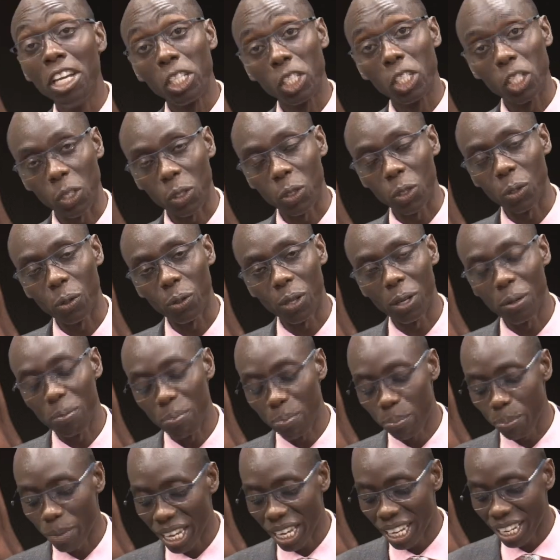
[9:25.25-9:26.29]
To the
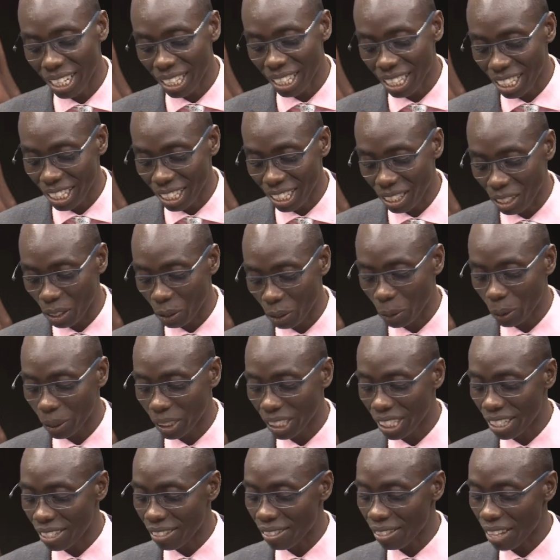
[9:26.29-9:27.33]
many
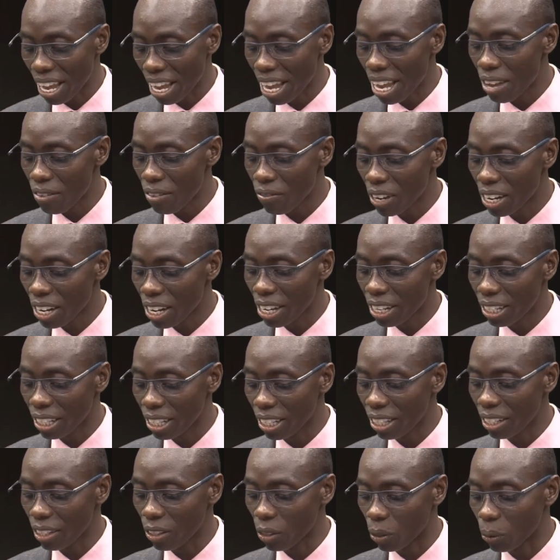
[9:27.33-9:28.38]
duties ever
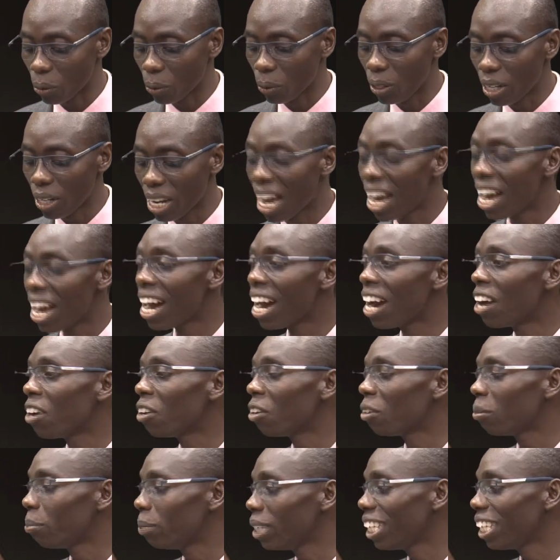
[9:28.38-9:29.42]
near you
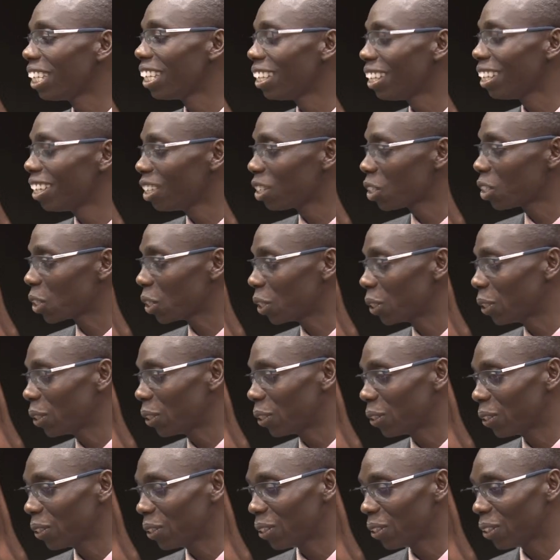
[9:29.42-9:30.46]
now be
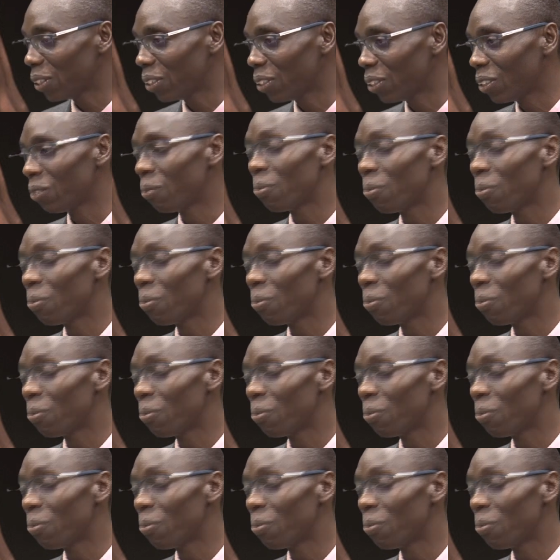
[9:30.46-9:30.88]
true.